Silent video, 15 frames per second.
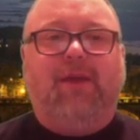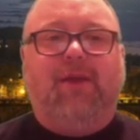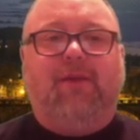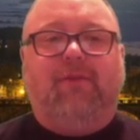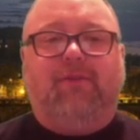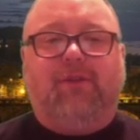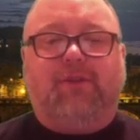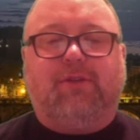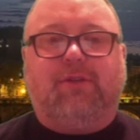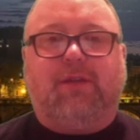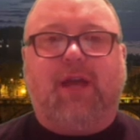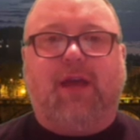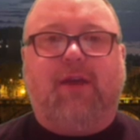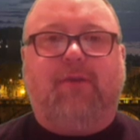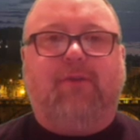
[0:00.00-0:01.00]
Just
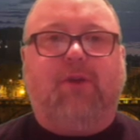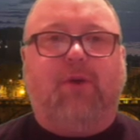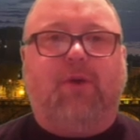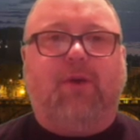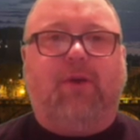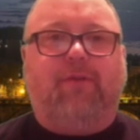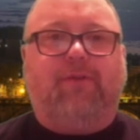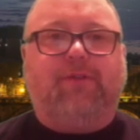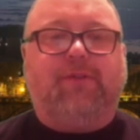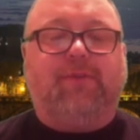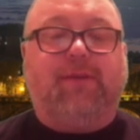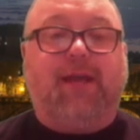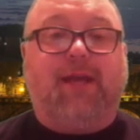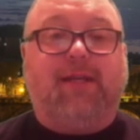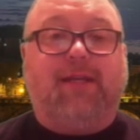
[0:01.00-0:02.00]
kind of going off of some of
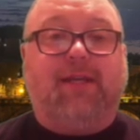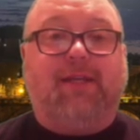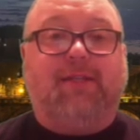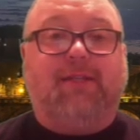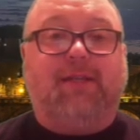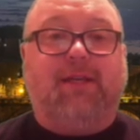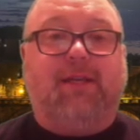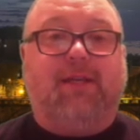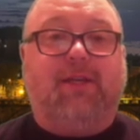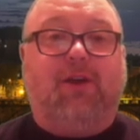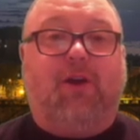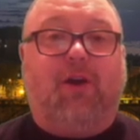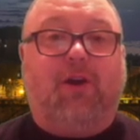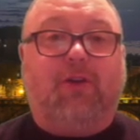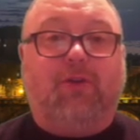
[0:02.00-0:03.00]
the ideas in the
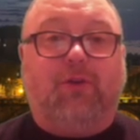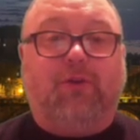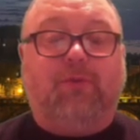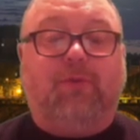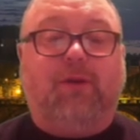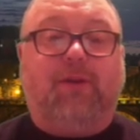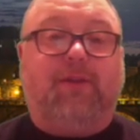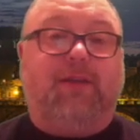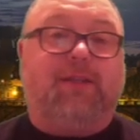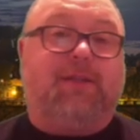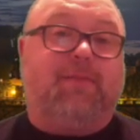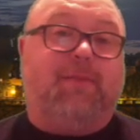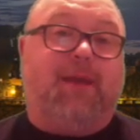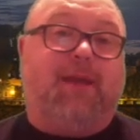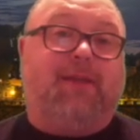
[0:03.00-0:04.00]
article, one of the things
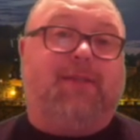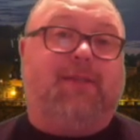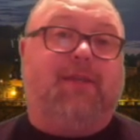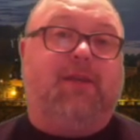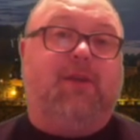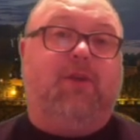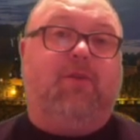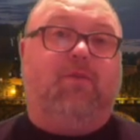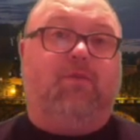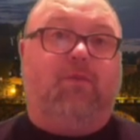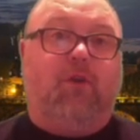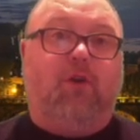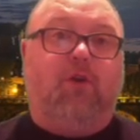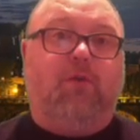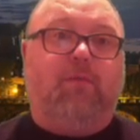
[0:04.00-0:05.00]
that makes
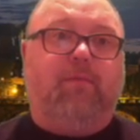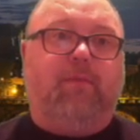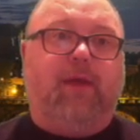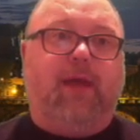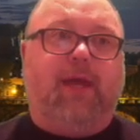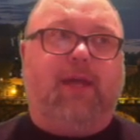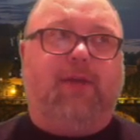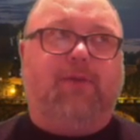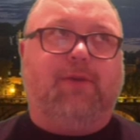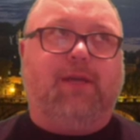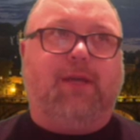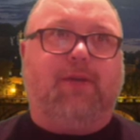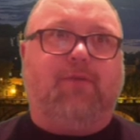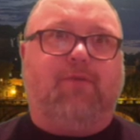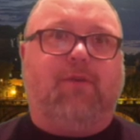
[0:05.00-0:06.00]
Rome a
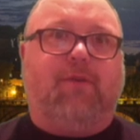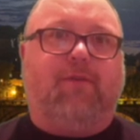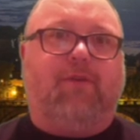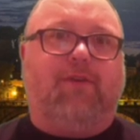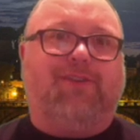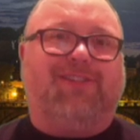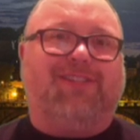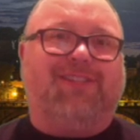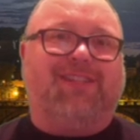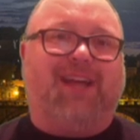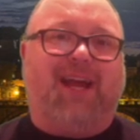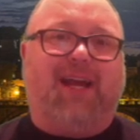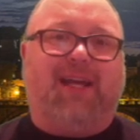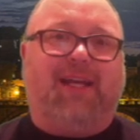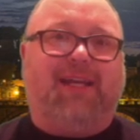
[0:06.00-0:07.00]
unique river
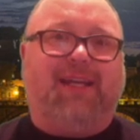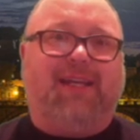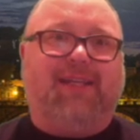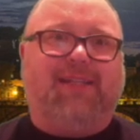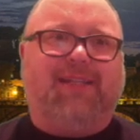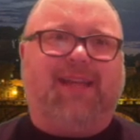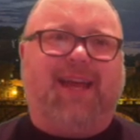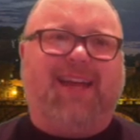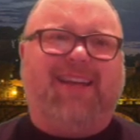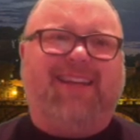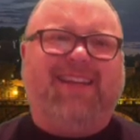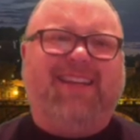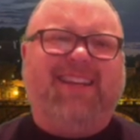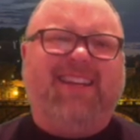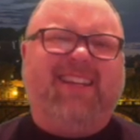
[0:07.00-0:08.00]
society is that
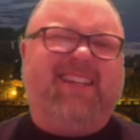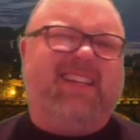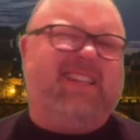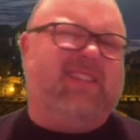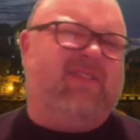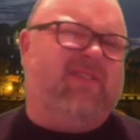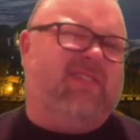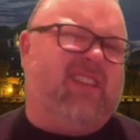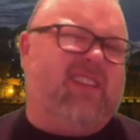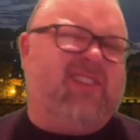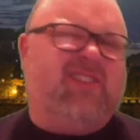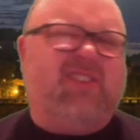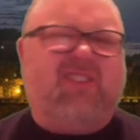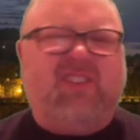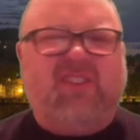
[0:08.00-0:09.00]
it doesn't
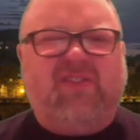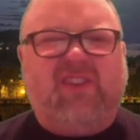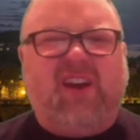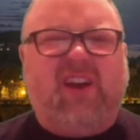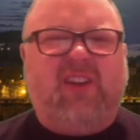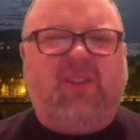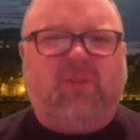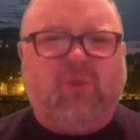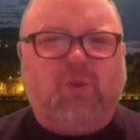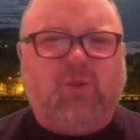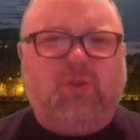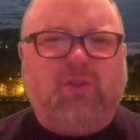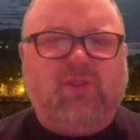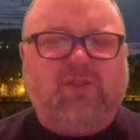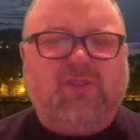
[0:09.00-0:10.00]
necessarily follow the
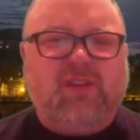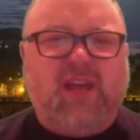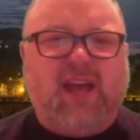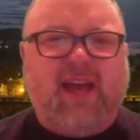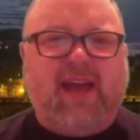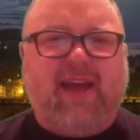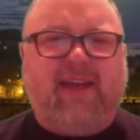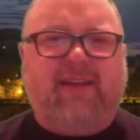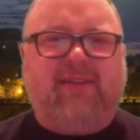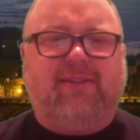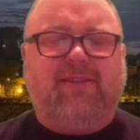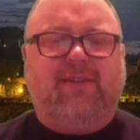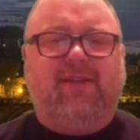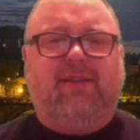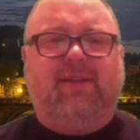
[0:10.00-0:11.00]
rules
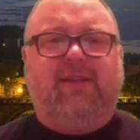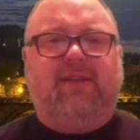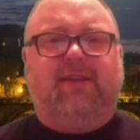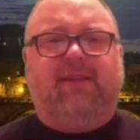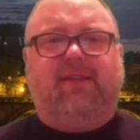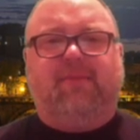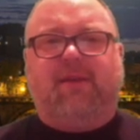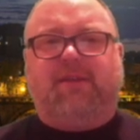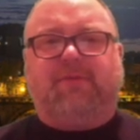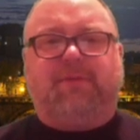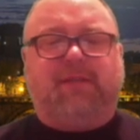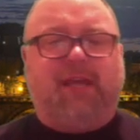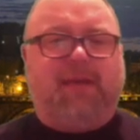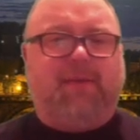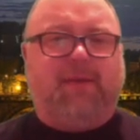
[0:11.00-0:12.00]
as the
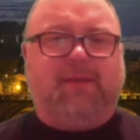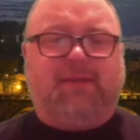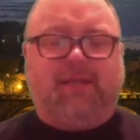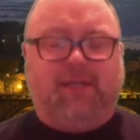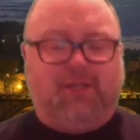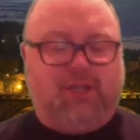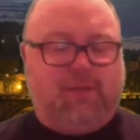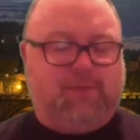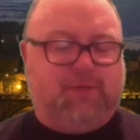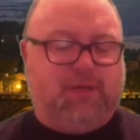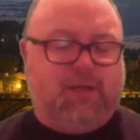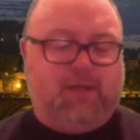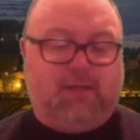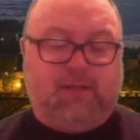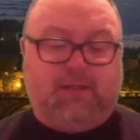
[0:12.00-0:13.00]
Mesopotamians, the
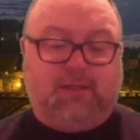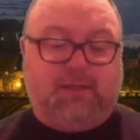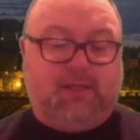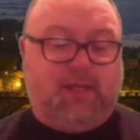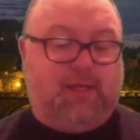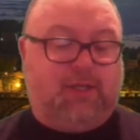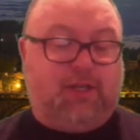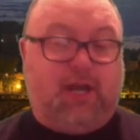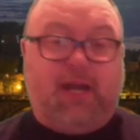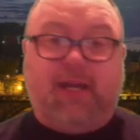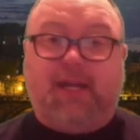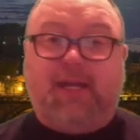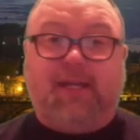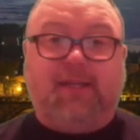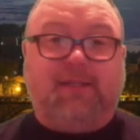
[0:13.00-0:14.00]
Egyptians, the
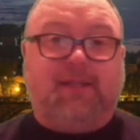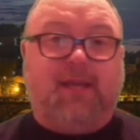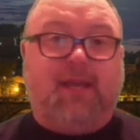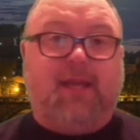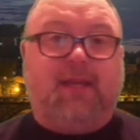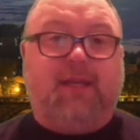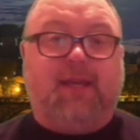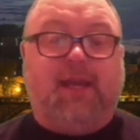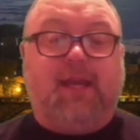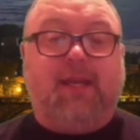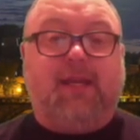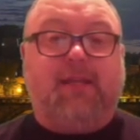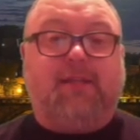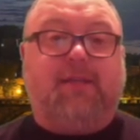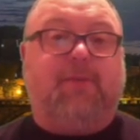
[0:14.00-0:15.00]
Chinese, and the
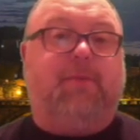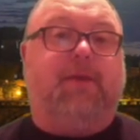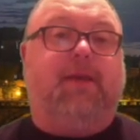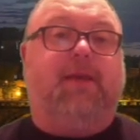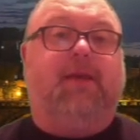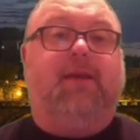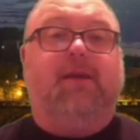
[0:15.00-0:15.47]
Indians that we